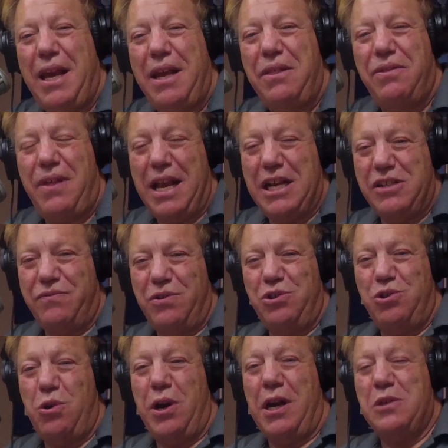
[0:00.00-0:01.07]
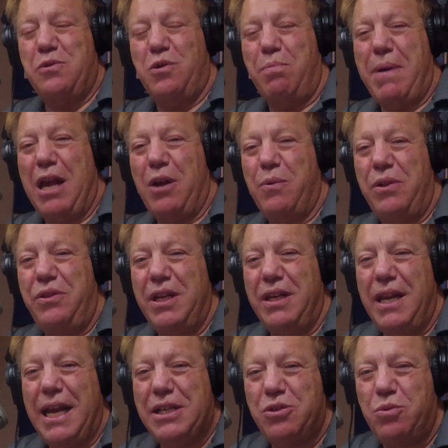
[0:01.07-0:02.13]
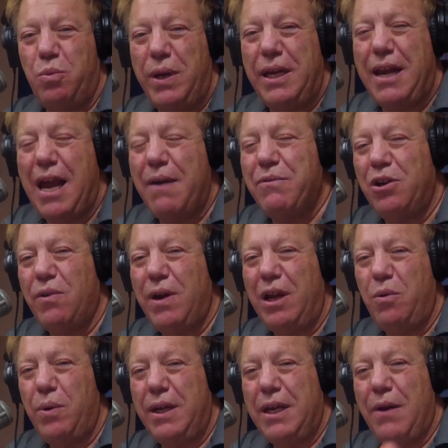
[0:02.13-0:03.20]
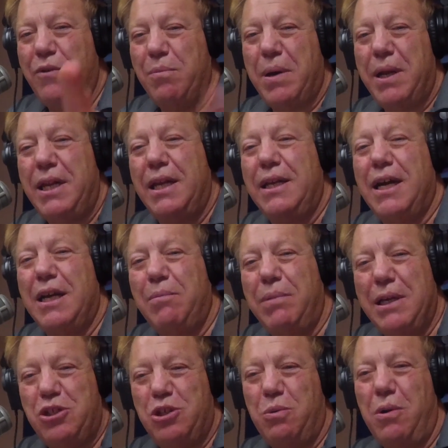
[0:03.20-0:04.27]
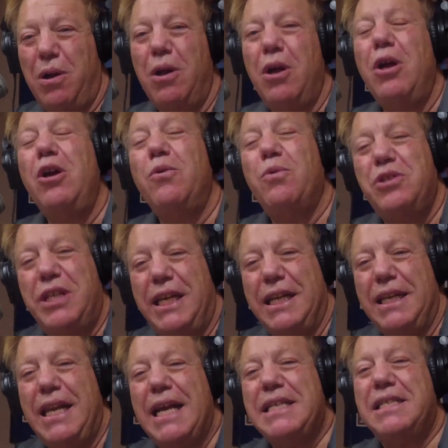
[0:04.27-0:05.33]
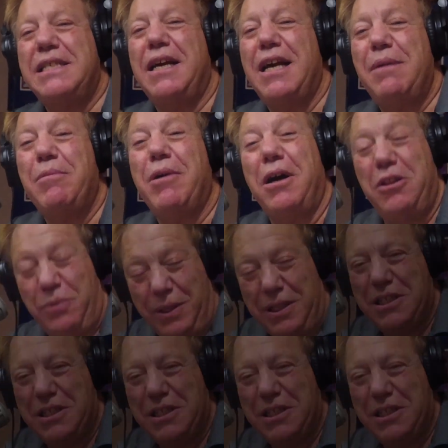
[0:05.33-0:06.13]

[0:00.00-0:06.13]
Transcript: 8th. Thanks for joining us. We're back with you next week. Have a great week, everybody, and God bless you all. We'll see you next time on the Real